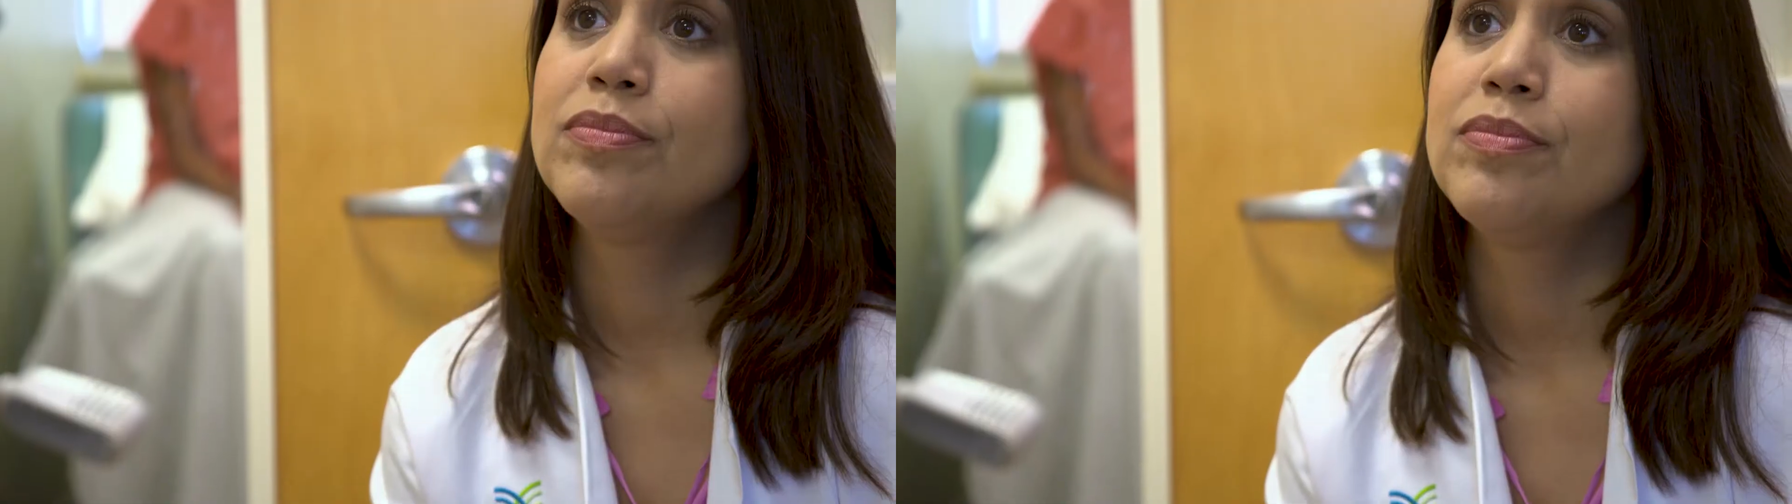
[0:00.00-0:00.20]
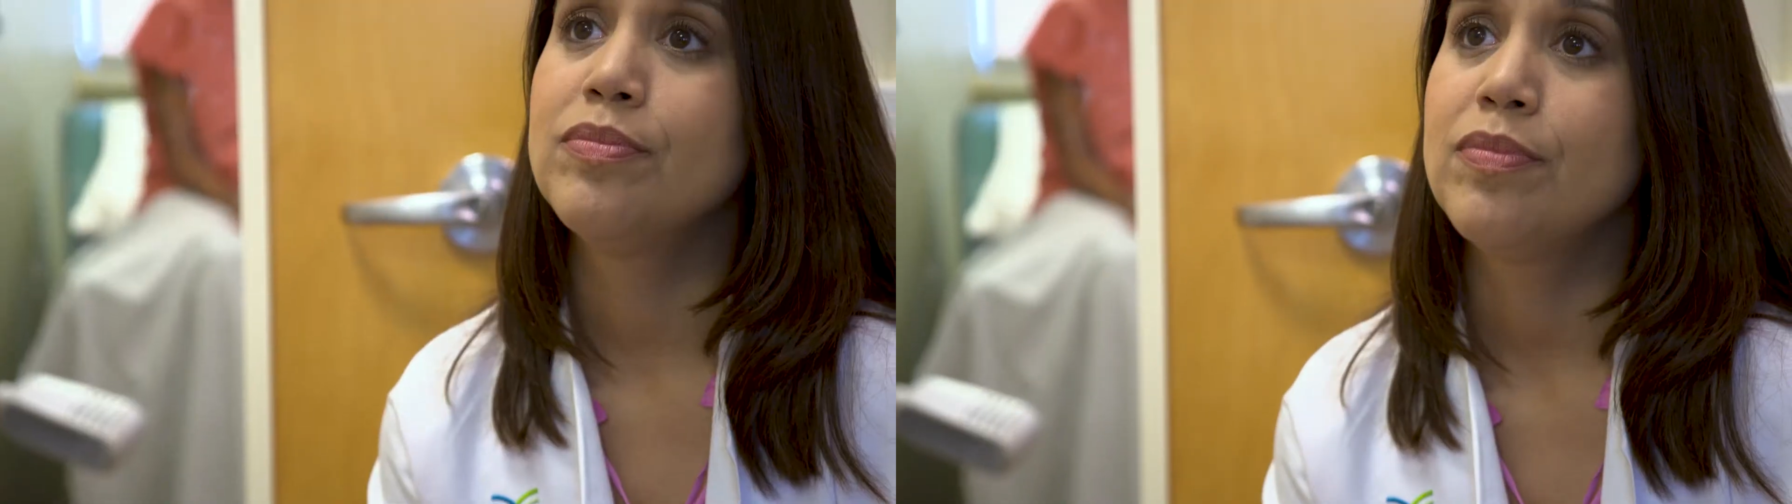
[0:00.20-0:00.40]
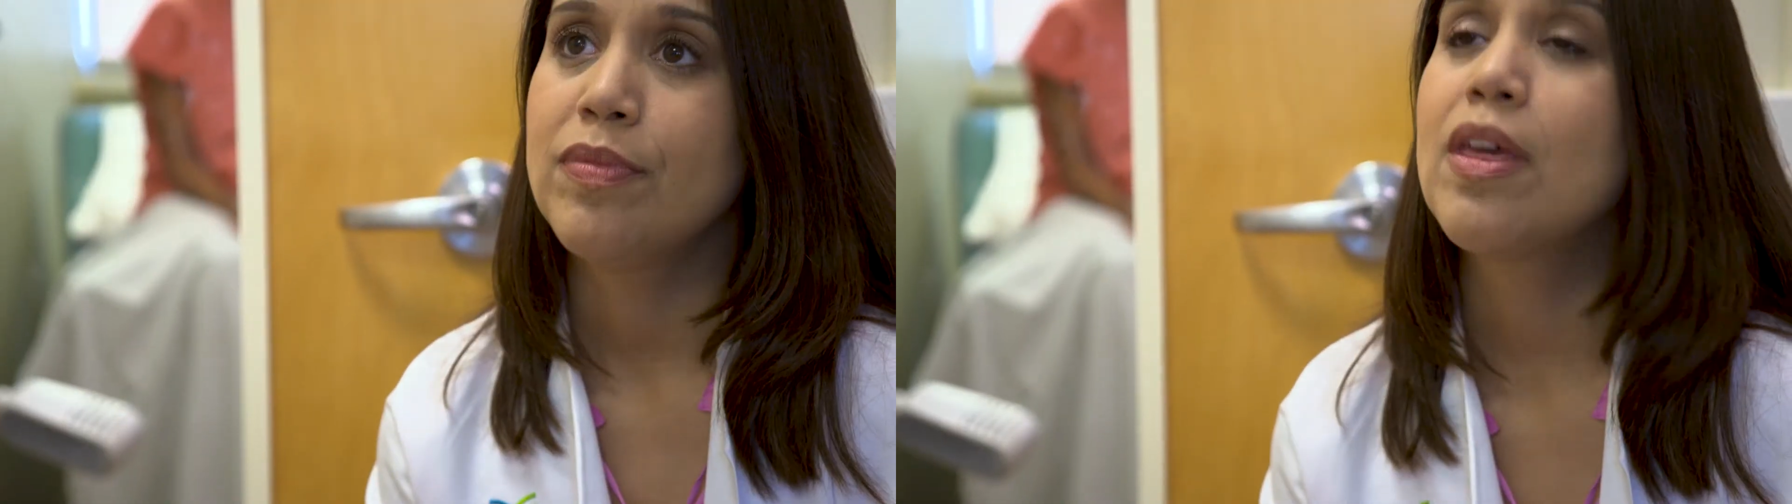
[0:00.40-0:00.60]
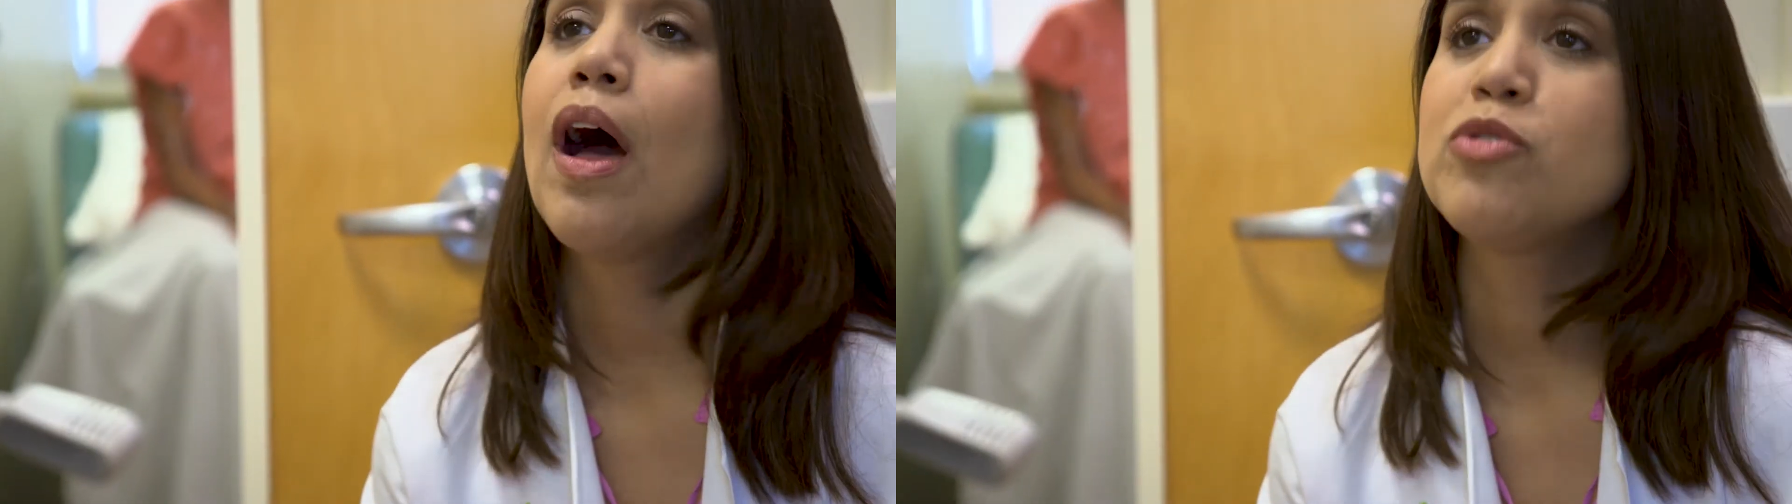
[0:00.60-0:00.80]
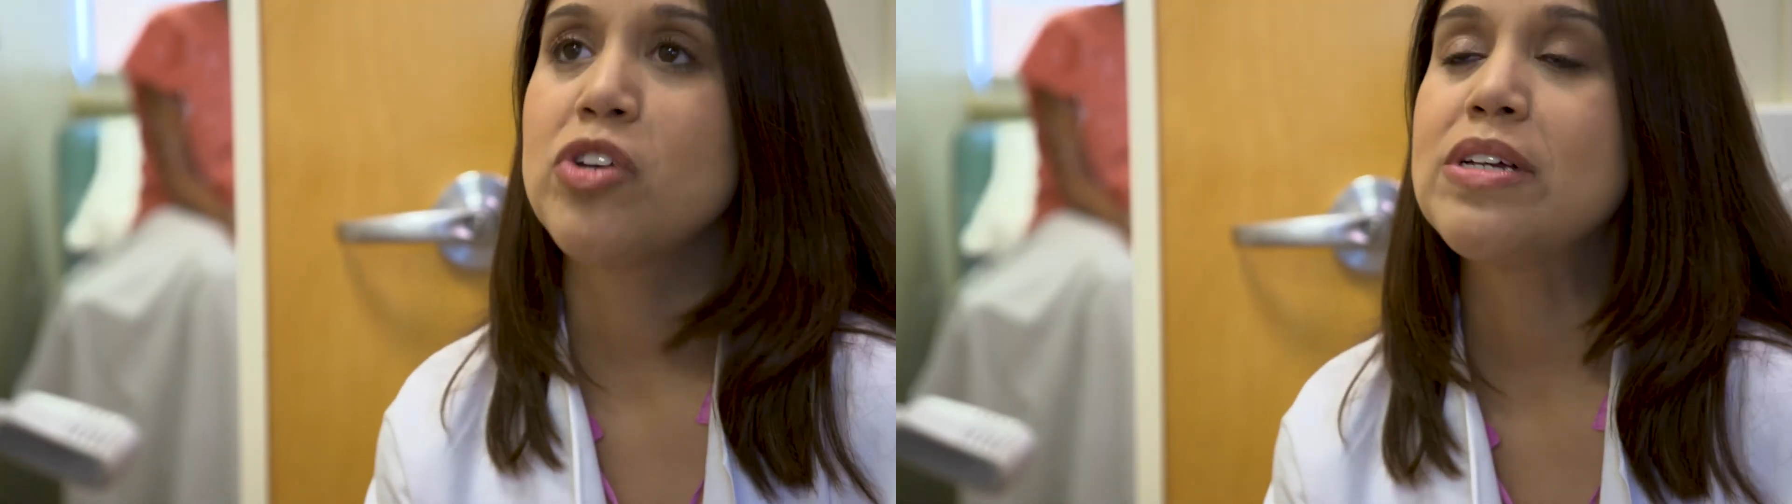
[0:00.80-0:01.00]
I've
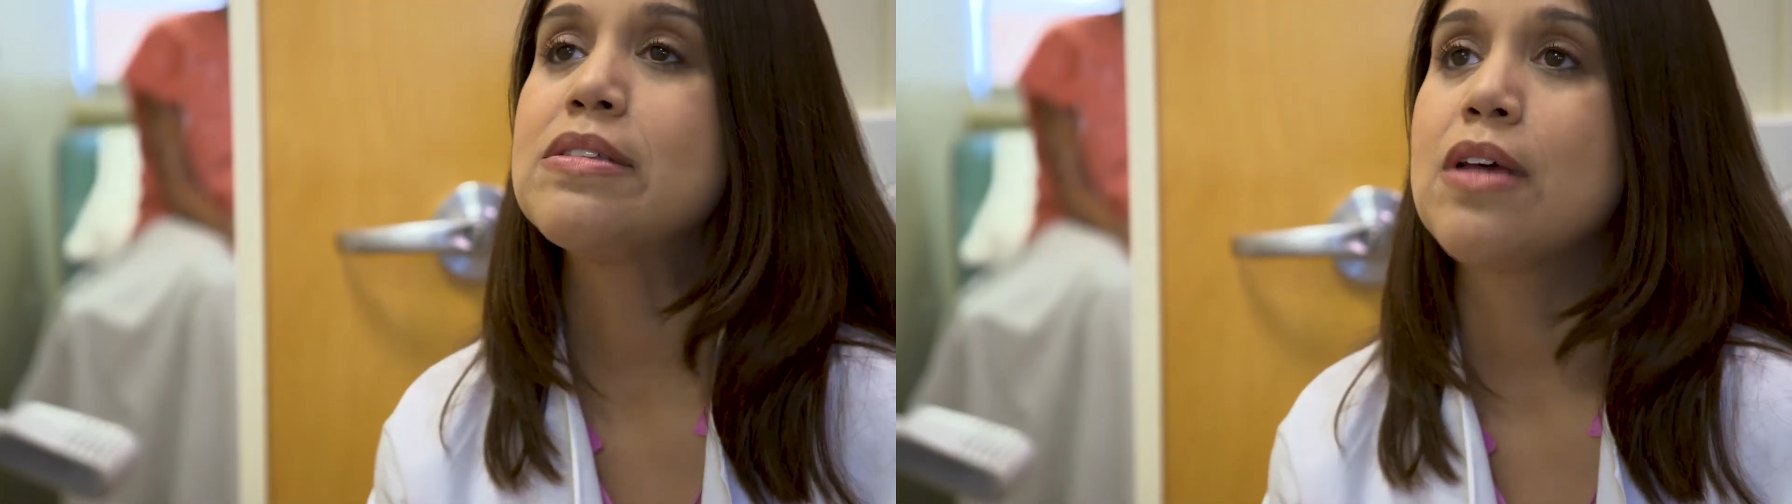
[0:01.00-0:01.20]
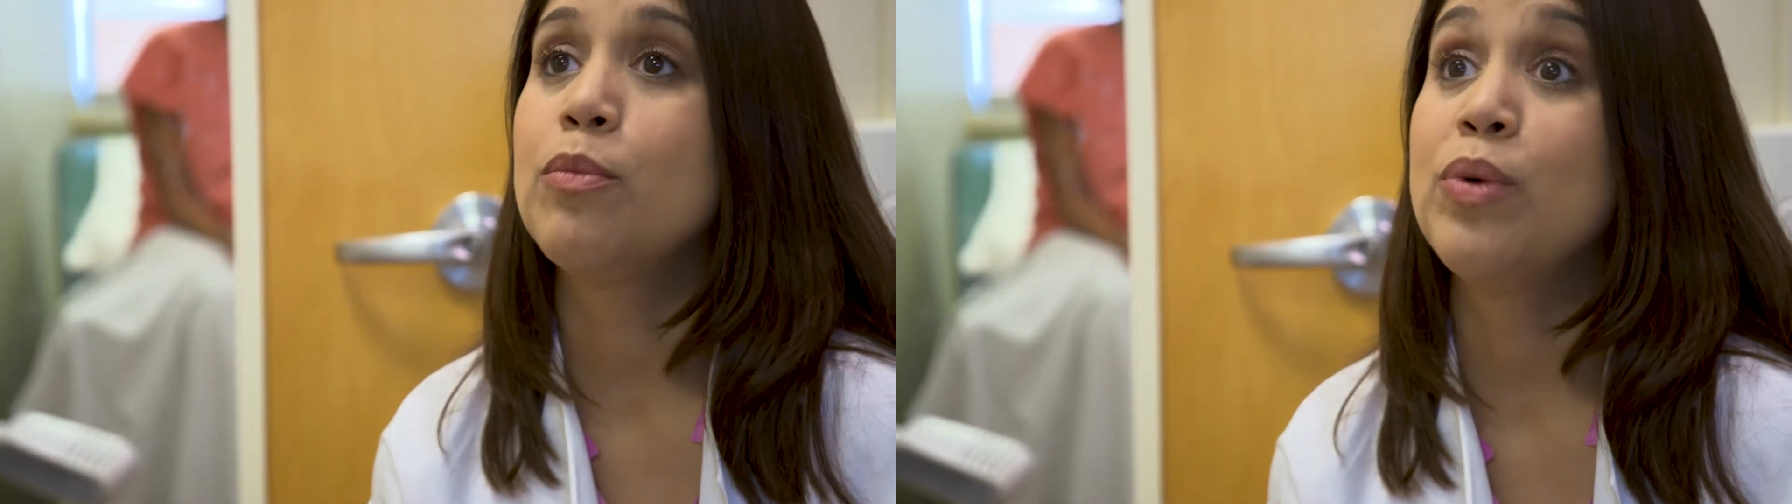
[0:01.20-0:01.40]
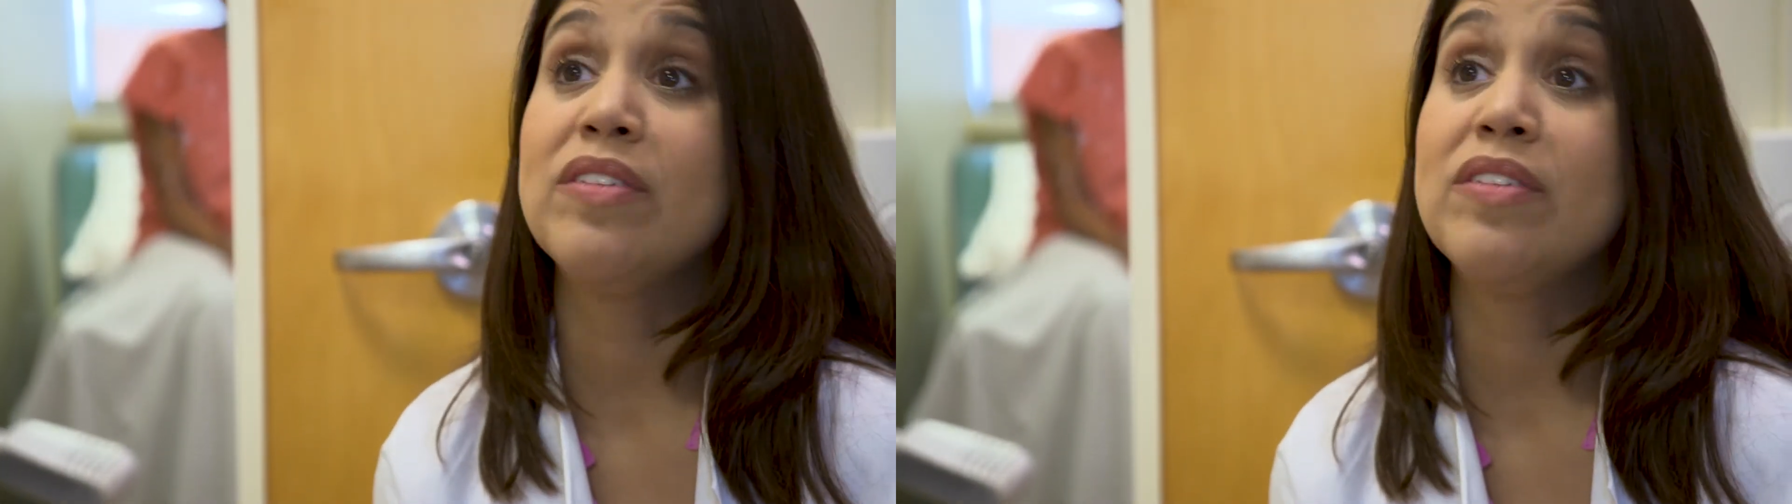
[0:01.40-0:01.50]
been